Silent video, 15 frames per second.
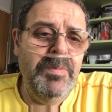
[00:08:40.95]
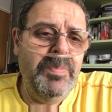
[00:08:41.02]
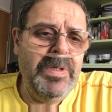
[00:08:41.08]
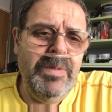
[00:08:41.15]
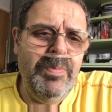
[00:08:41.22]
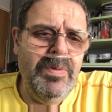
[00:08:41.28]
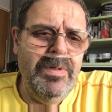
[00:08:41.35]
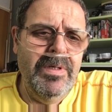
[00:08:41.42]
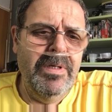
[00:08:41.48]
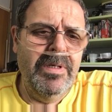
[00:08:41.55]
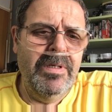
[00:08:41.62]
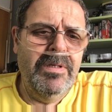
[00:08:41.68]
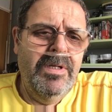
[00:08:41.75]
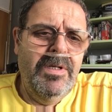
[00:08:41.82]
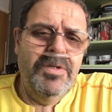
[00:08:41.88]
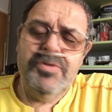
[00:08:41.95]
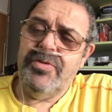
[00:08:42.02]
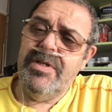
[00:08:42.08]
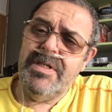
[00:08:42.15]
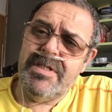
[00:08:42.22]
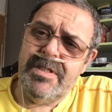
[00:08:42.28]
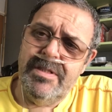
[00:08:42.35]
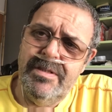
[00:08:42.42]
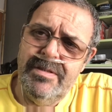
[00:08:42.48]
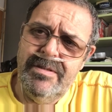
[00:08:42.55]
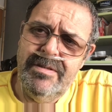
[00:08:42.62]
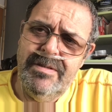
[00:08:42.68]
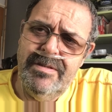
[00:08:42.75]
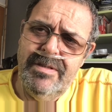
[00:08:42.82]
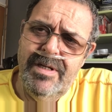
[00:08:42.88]
people like Tris at
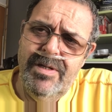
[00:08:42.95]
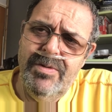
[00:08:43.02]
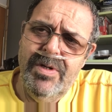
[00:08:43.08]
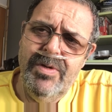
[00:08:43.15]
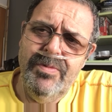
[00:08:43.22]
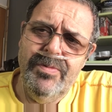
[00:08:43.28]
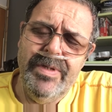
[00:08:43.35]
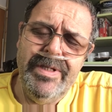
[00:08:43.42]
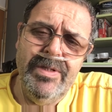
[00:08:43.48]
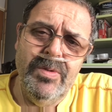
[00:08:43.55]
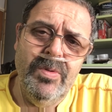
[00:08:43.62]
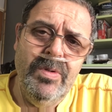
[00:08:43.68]
O'Neill,